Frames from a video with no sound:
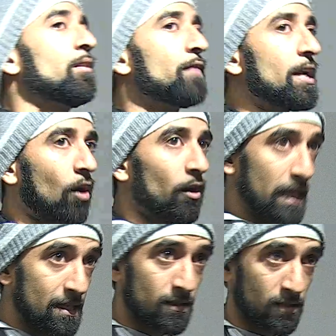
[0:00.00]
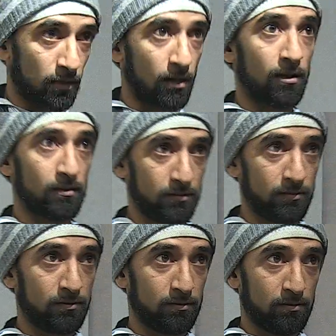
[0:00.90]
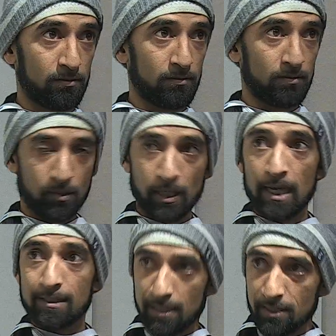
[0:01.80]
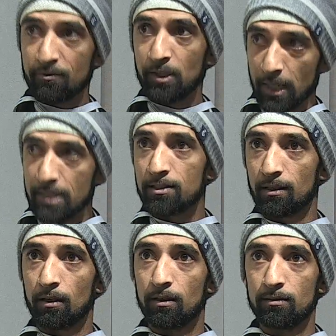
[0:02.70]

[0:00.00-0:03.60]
they are in salah. Okay, it's as if they're in salah.